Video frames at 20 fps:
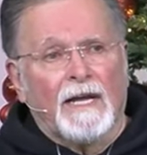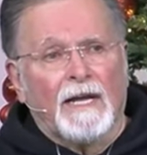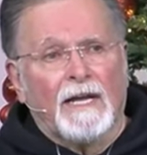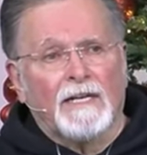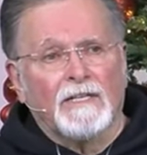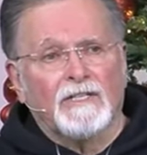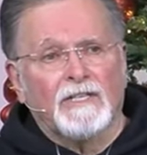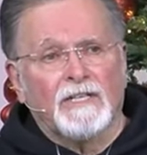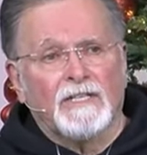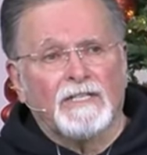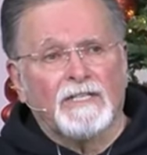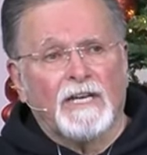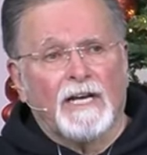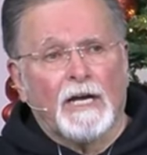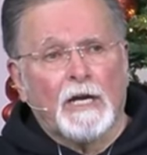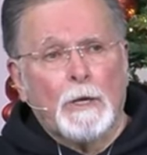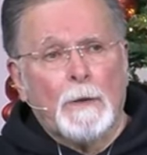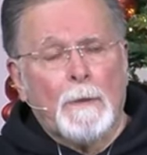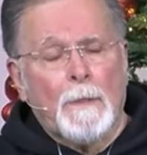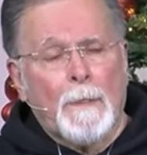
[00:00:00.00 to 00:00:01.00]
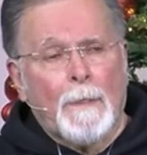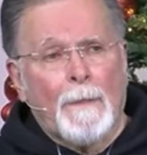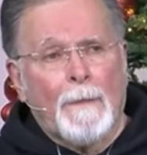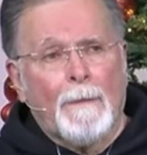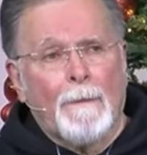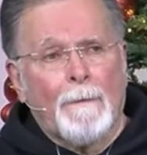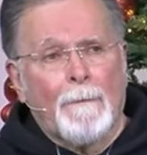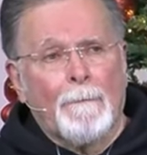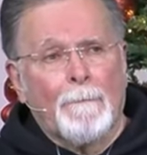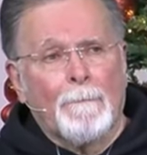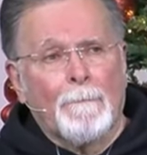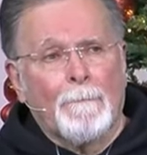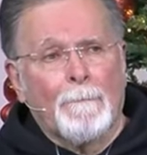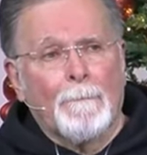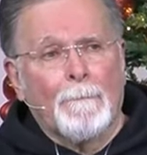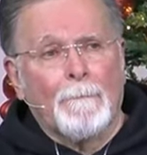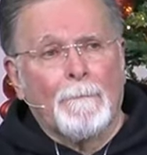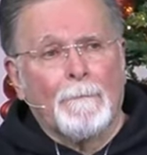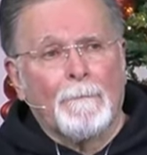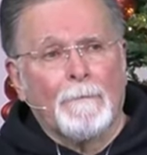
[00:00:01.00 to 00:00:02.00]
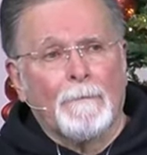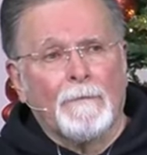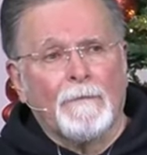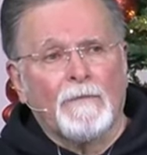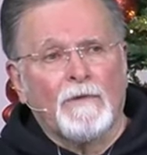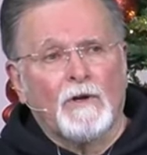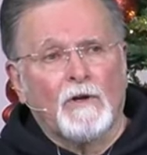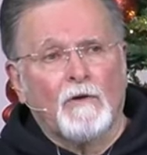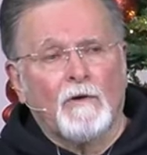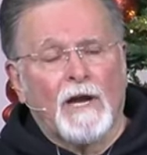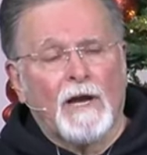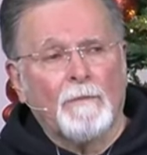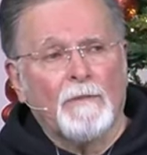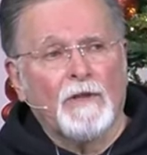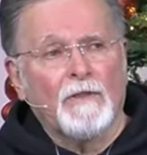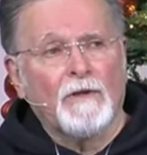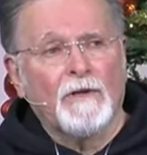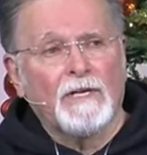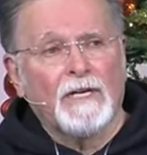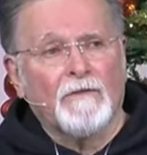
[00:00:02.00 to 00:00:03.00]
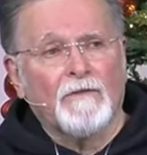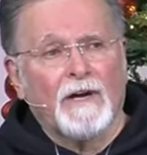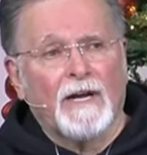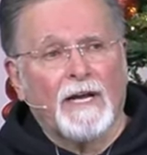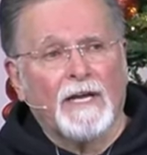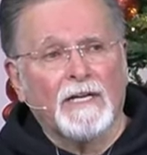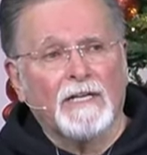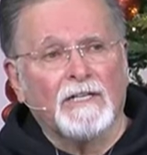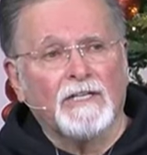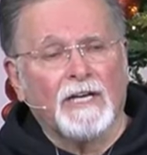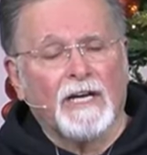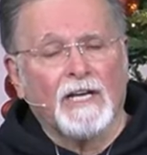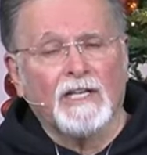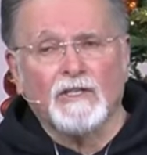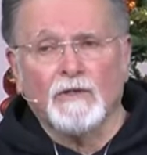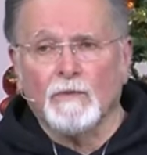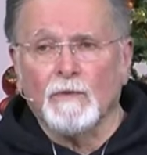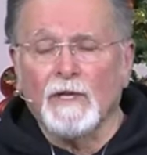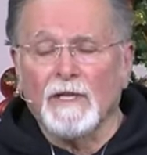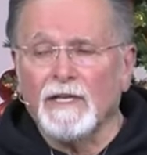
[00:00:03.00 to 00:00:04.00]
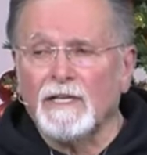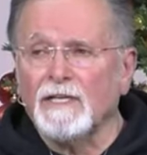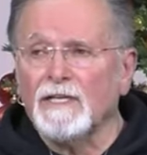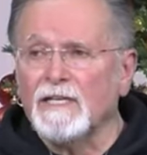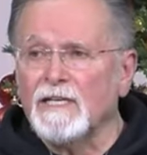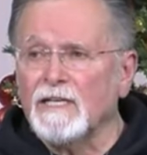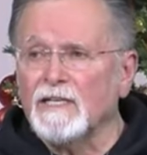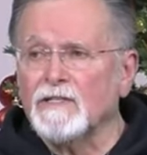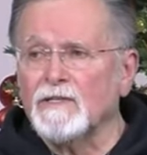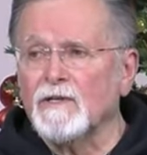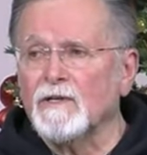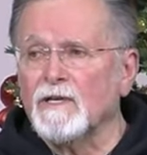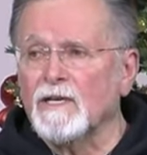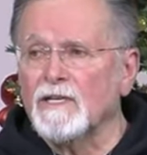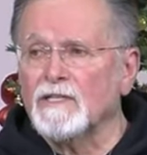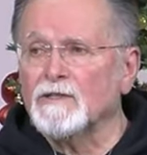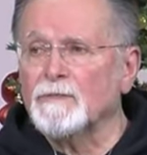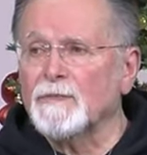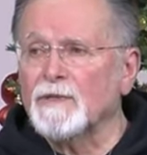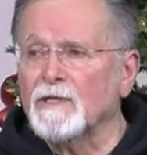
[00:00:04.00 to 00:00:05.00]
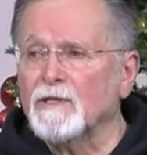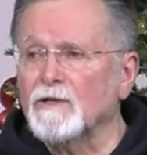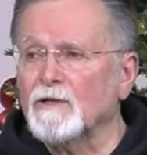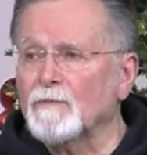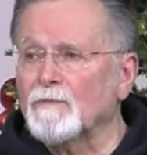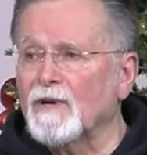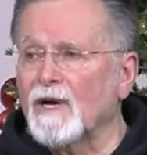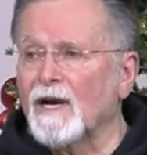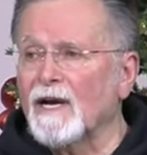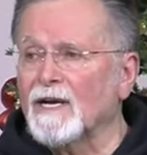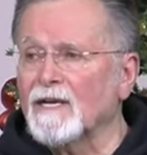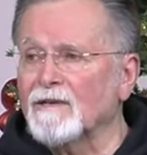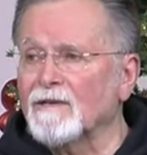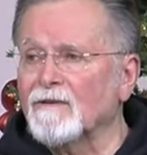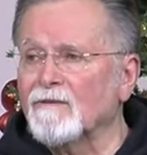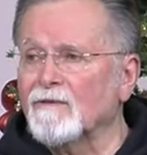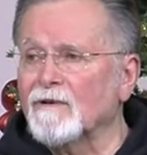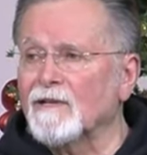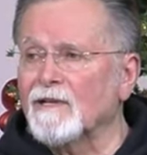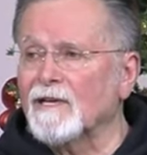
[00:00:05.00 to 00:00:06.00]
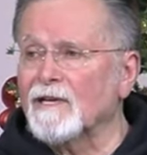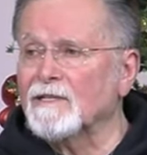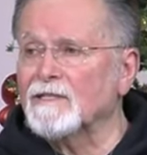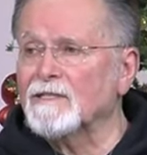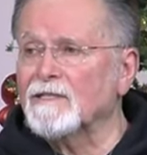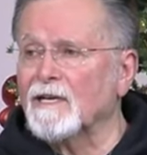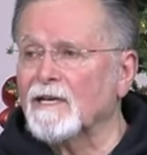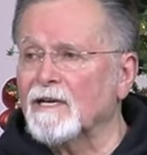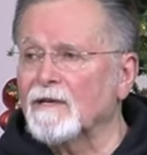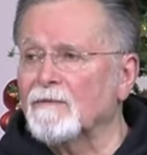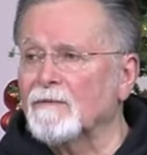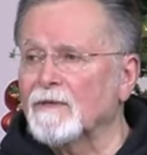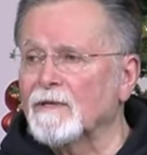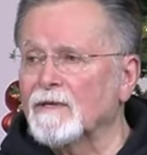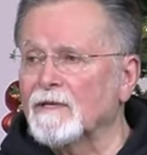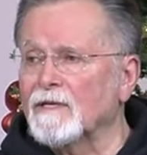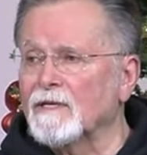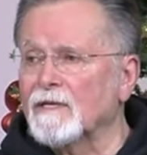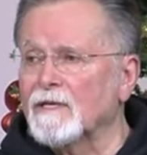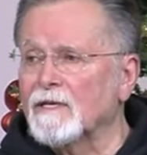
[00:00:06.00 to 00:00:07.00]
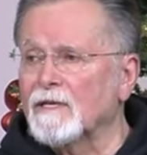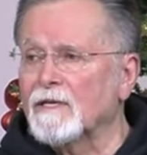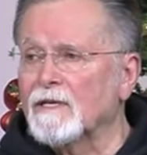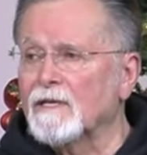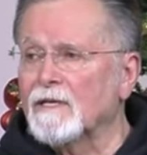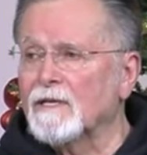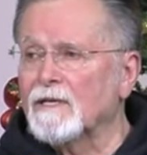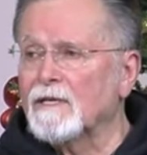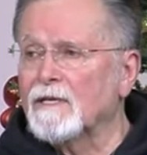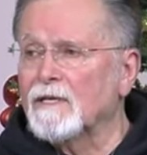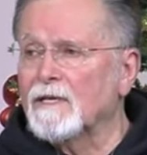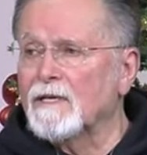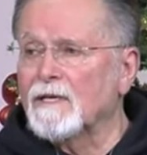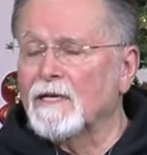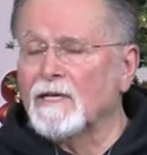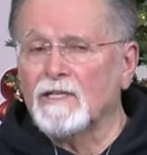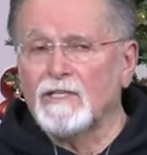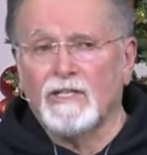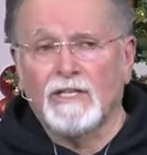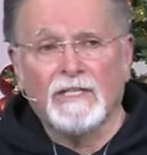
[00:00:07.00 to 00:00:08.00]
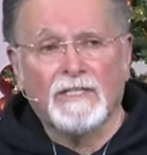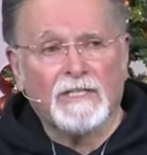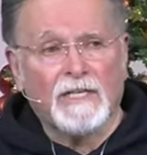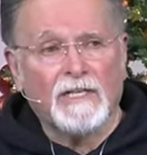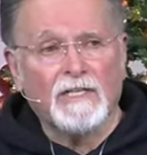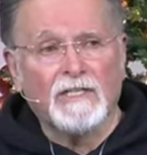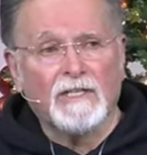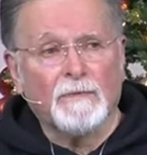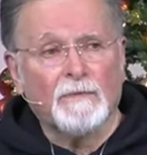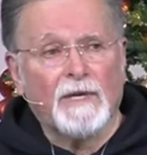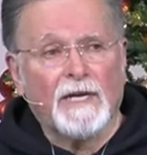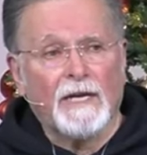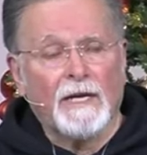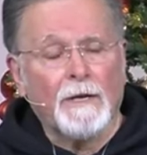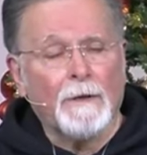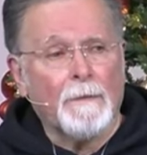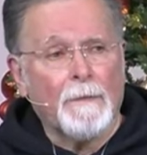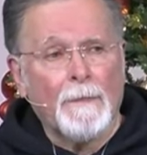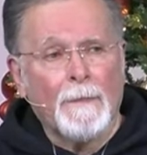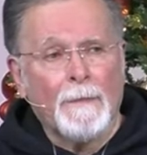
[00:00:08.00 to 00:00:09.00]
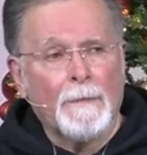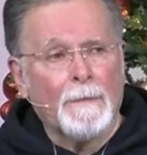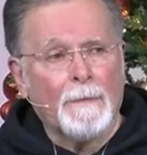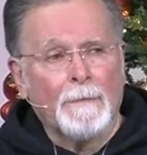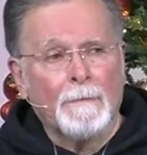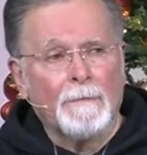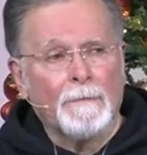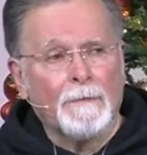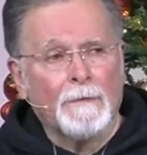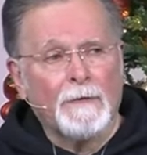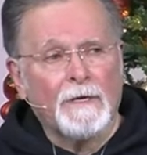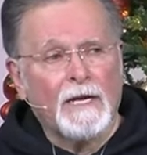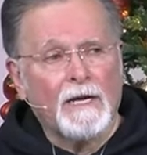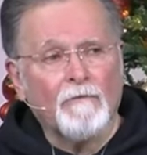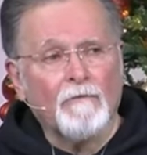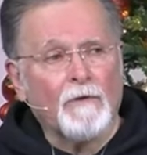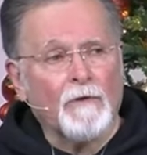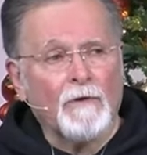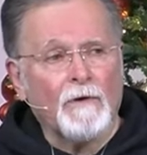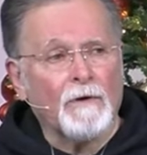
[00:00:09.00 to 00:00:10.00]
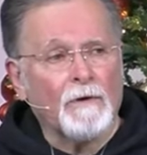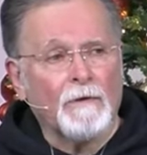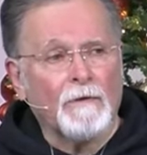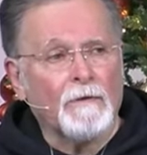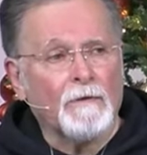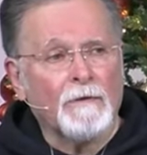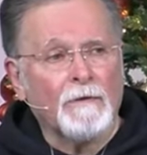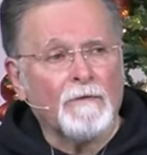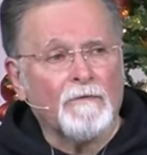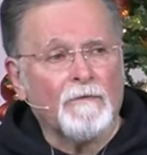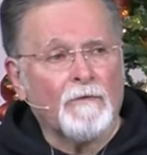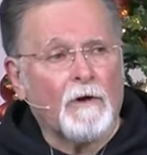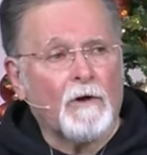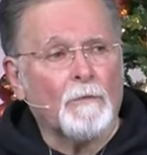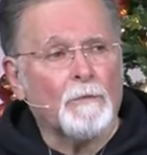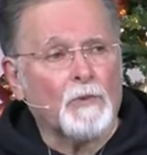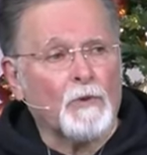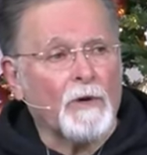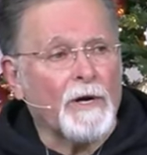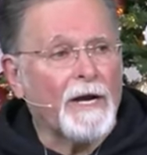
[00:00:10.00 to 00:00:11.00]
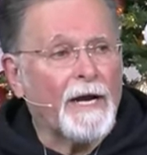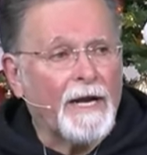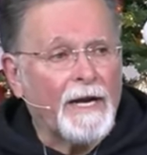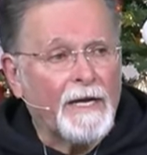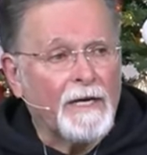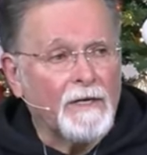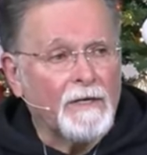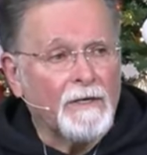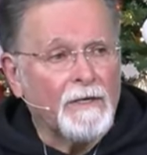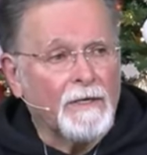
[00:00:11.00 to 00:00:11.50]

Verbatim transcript: And she said, your grandmother never had a chance really to kiss her husband goodbye one last time. And she said to me, Never fall prey